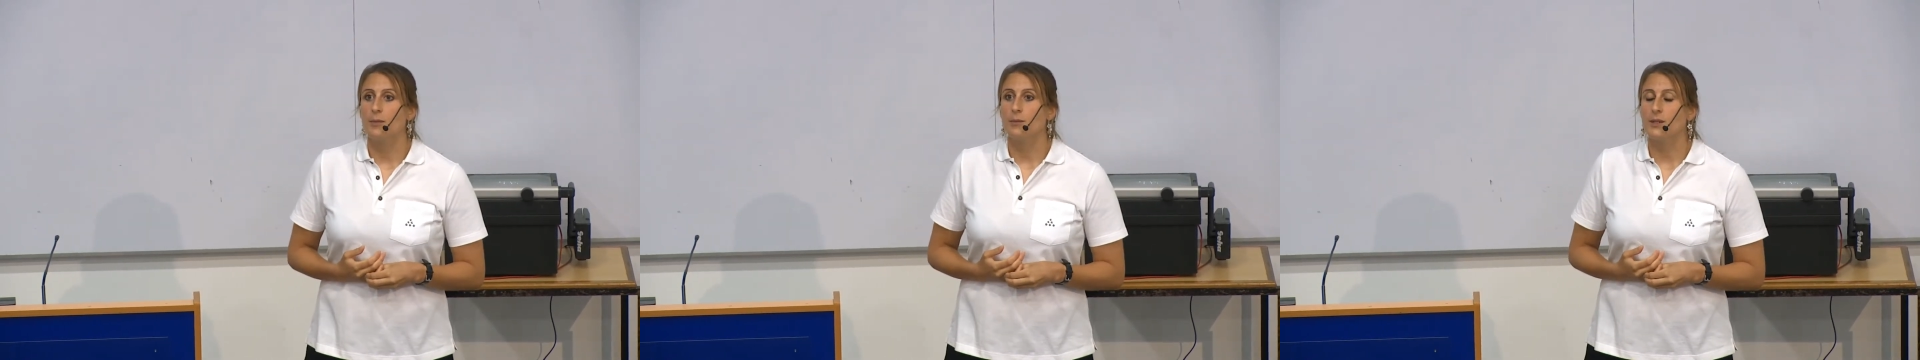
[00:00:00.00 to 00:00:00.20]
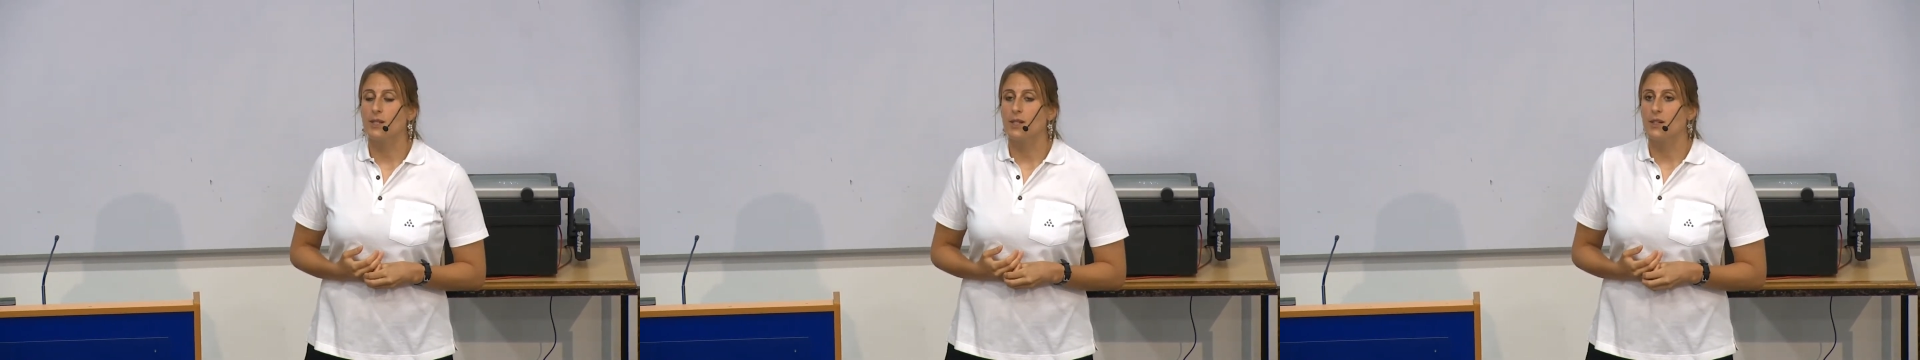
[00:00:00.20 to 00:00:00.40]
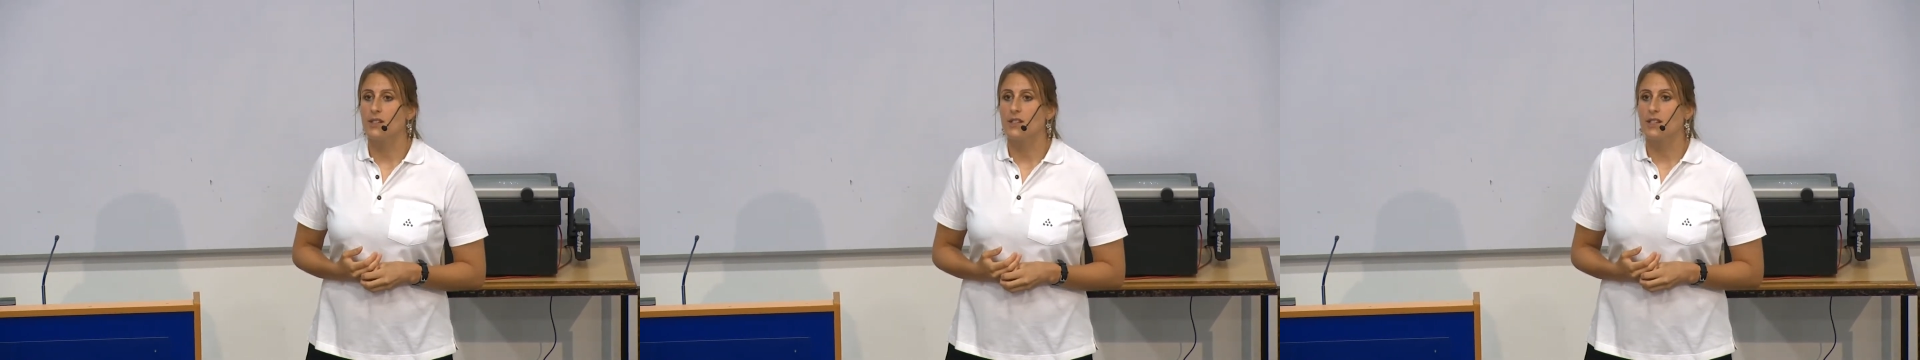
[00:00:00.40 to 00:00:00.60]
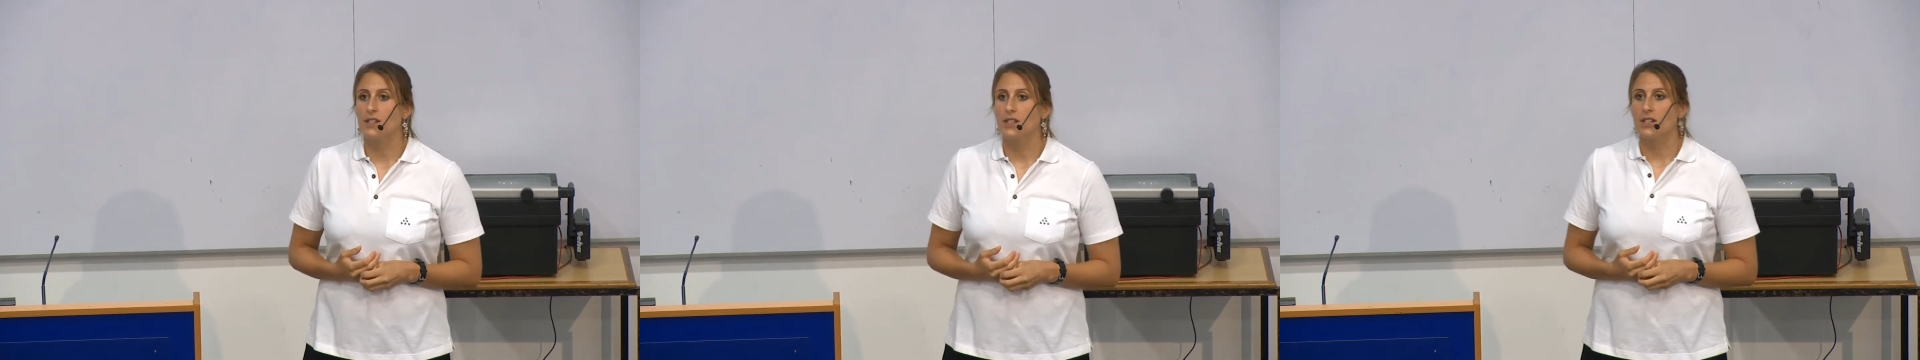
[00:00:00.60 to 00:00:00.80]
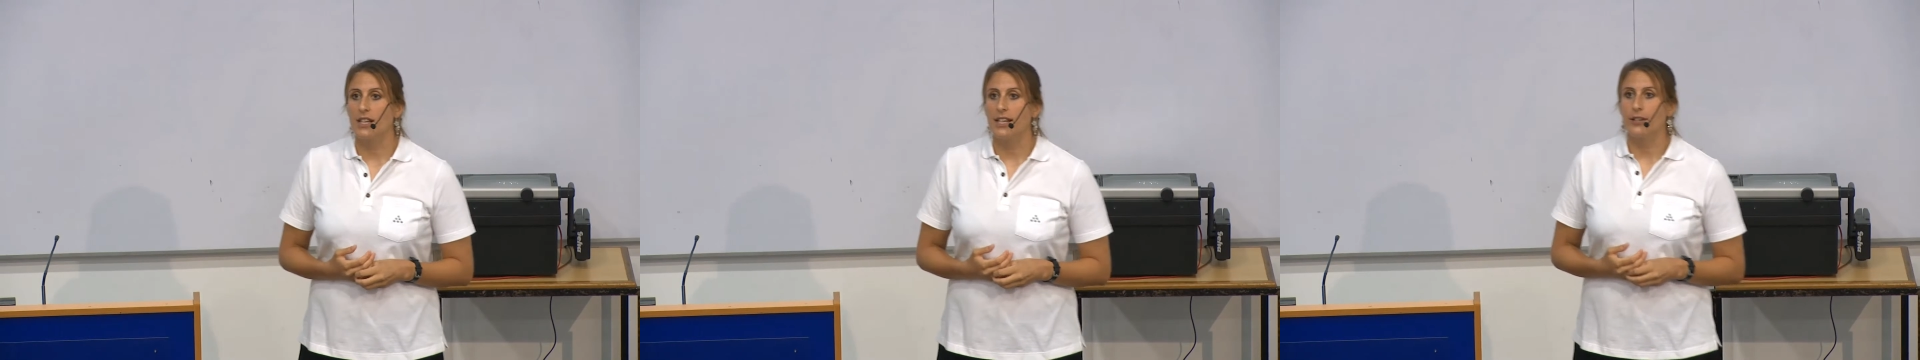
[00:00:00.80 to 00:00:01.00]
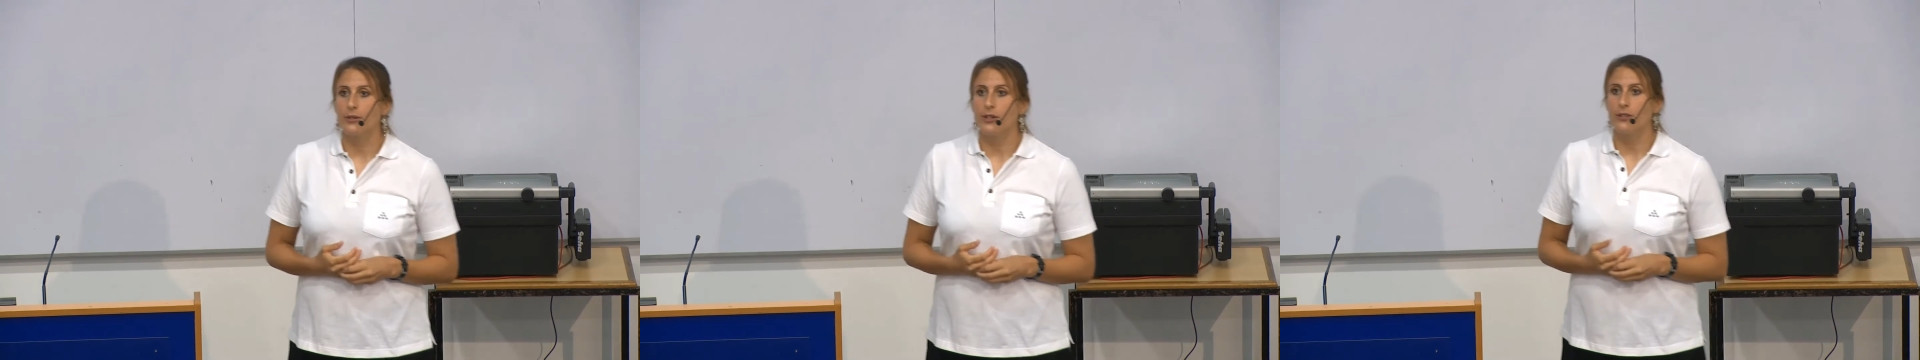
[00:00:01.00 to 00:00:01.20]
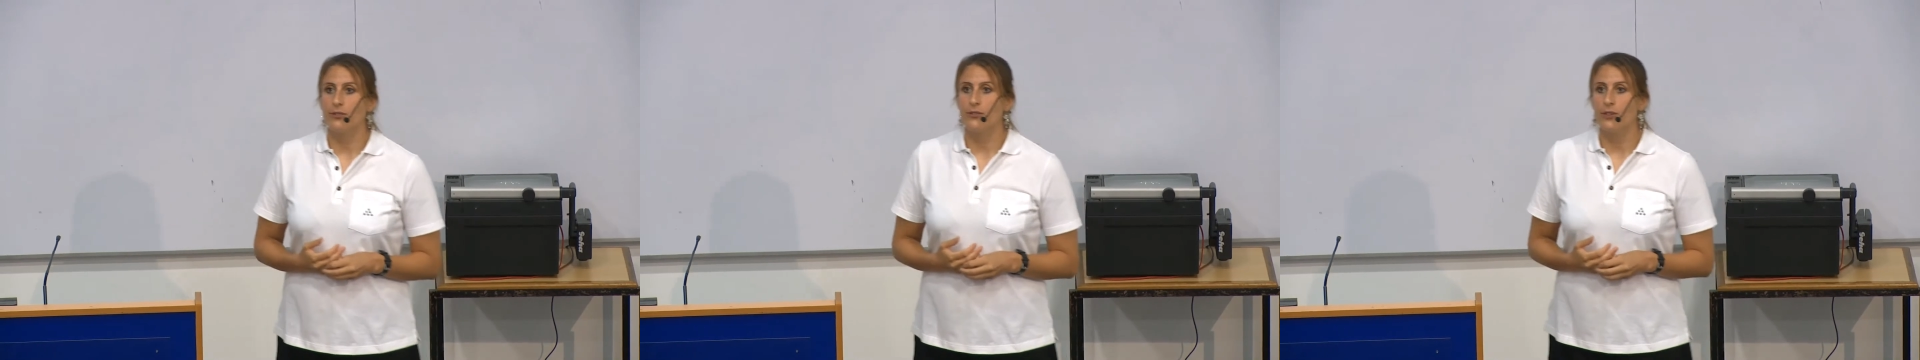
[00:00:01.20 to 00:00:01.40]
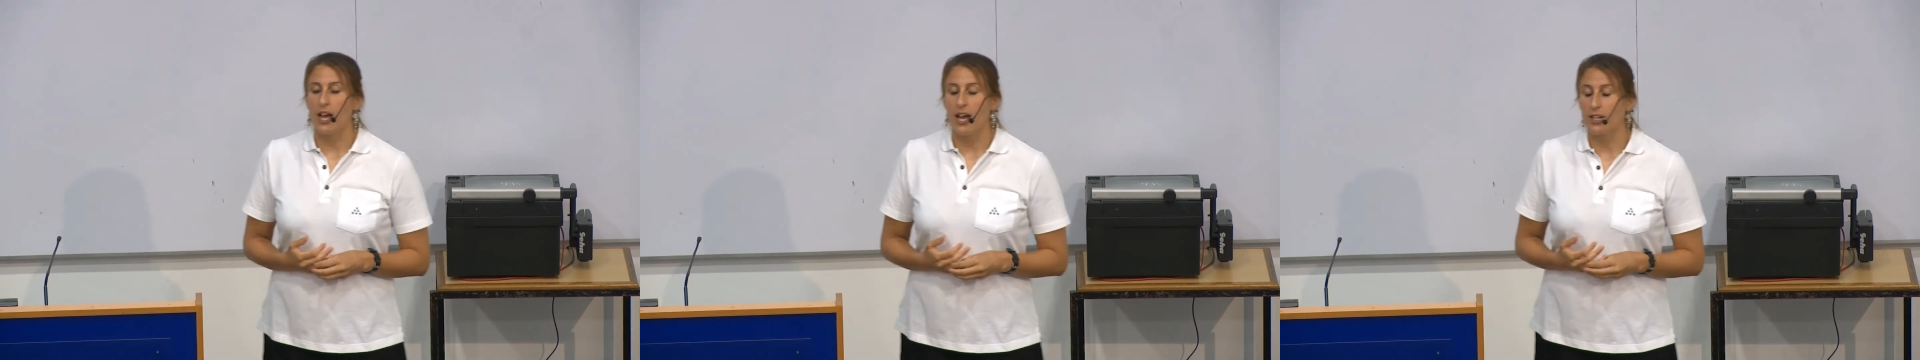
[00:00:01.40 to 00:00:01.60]
so it's a good liquid,
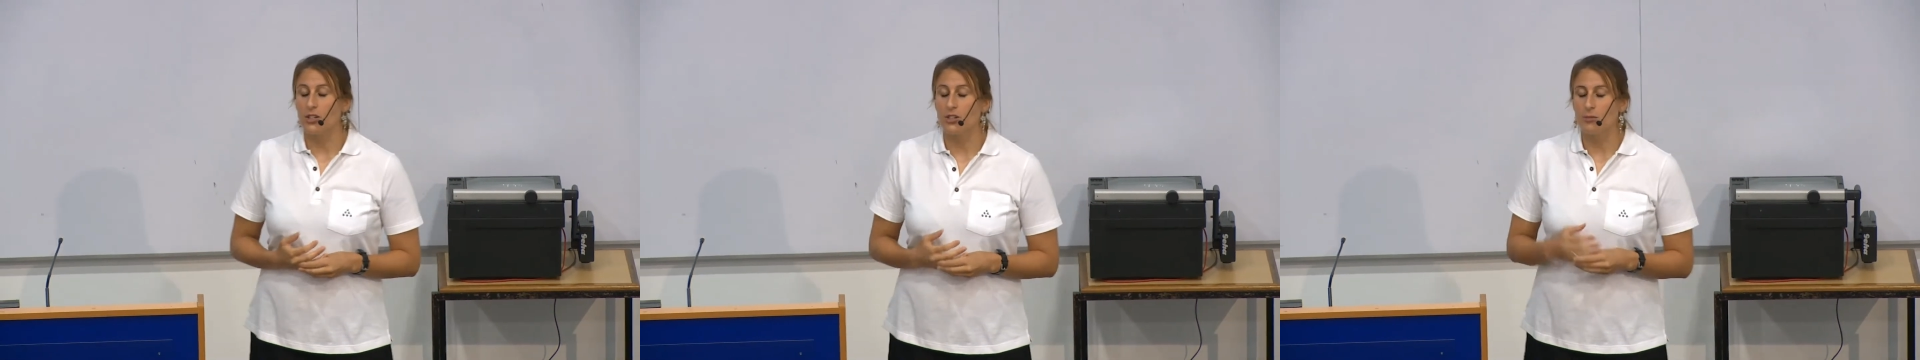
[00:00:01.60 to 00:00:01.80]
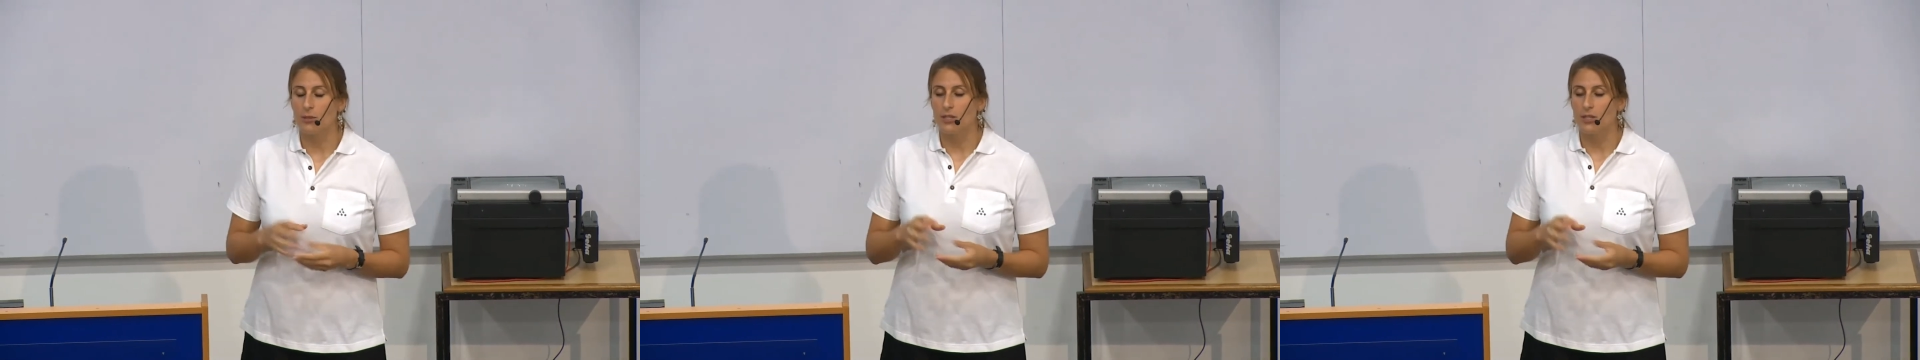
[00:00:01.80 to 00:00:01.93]
good